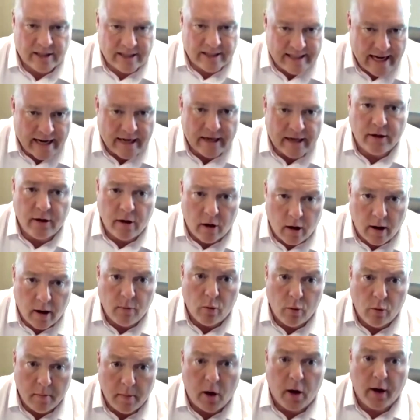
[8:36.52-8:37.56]
the second
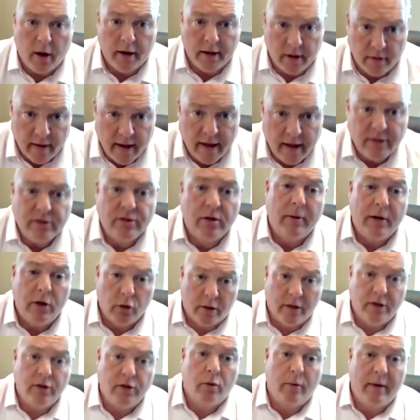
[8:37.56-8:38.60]
high wall miner there. So
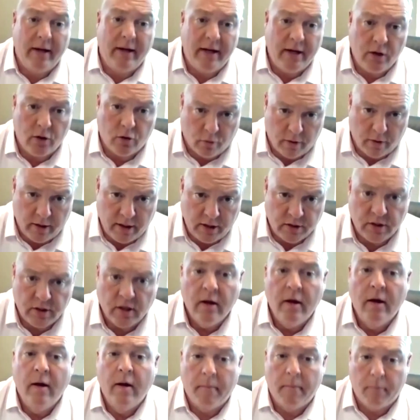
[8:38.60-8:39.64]
we're looking to
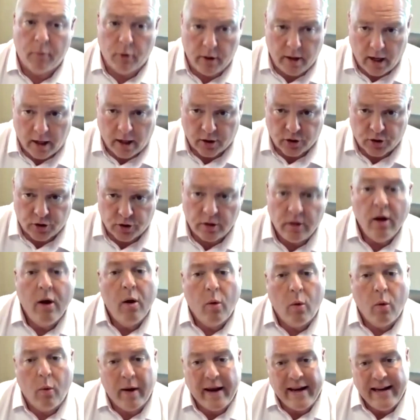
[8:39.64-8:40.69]
increase production.
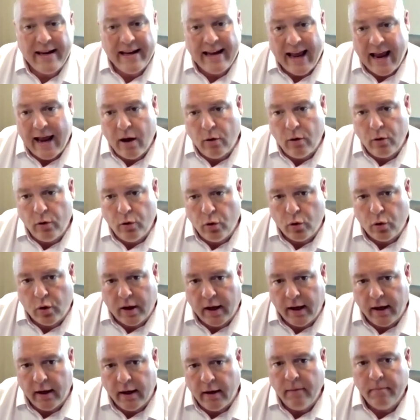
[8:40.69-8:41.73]
We're now
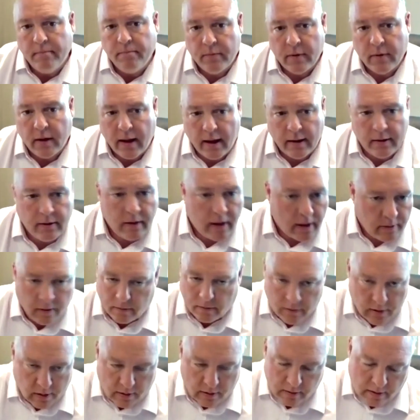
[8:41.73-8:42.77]
looking,
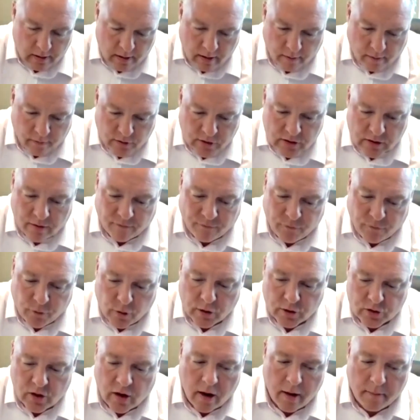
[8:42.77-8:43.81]
and this is the
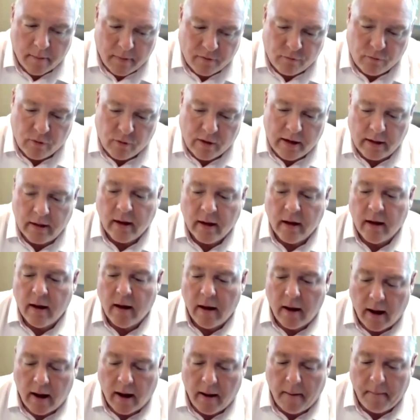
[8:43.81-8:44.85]
first time we've really
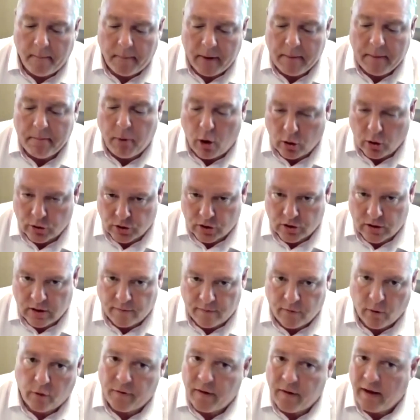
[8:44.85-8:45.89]
been
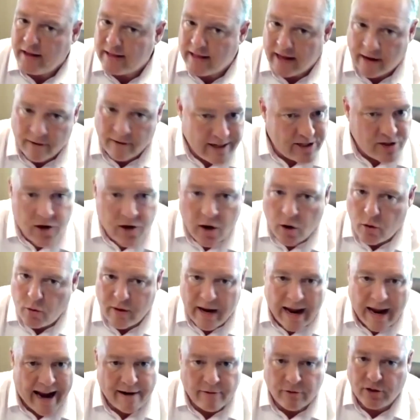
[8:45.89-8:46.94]
positive on that. There is
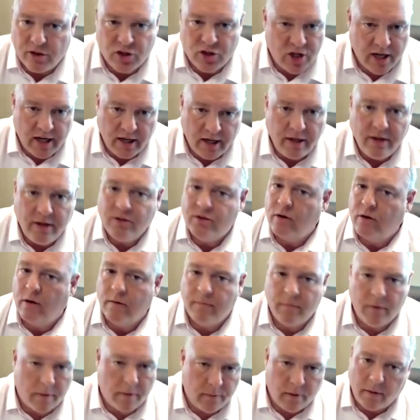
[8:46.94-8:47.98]
no guarantee,
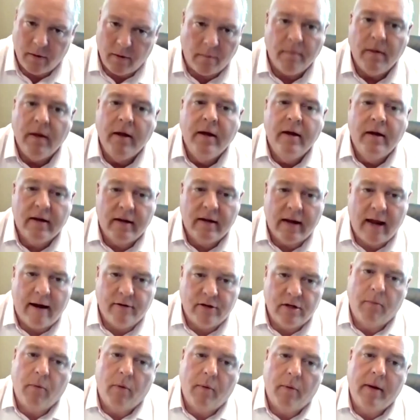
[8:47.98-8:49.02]
so I'm not
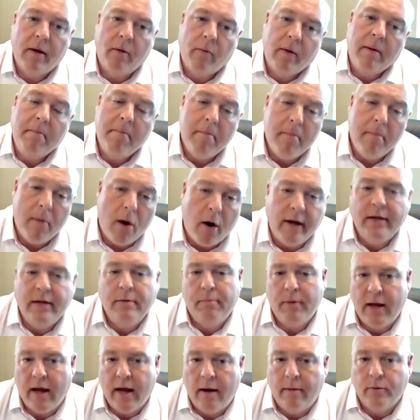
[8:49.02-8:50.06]
guaranteeing. We
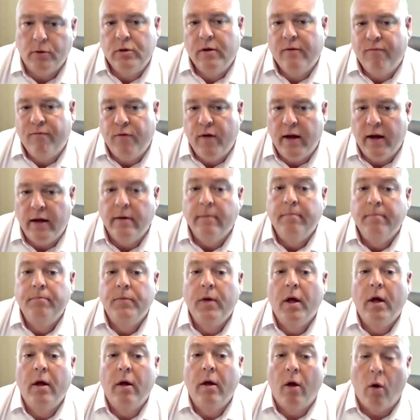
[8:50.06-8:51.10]
might be able to fit